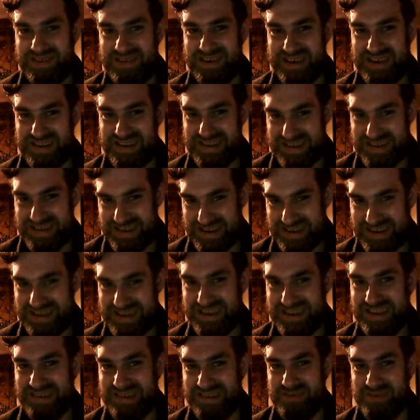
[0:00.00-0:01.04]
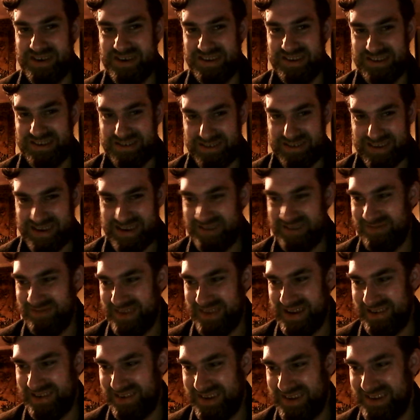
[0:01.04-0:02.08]
cities muddled up
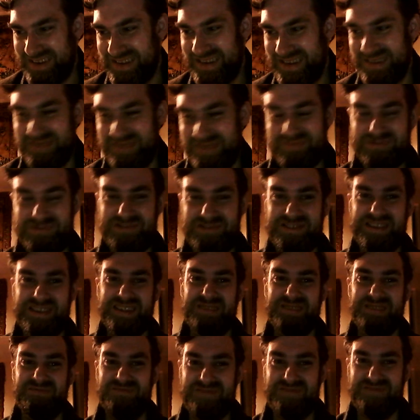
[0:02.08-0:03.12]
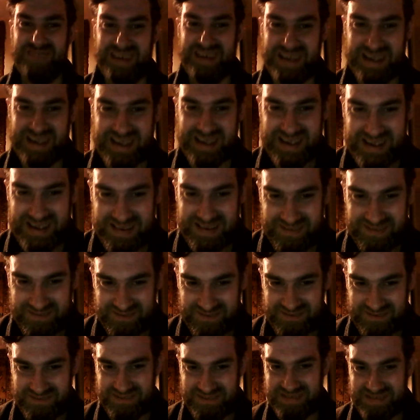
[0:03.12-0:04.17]
now because it's Brooklyn
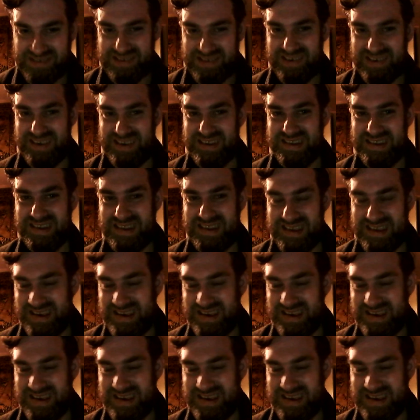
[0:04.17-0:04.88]
Prince.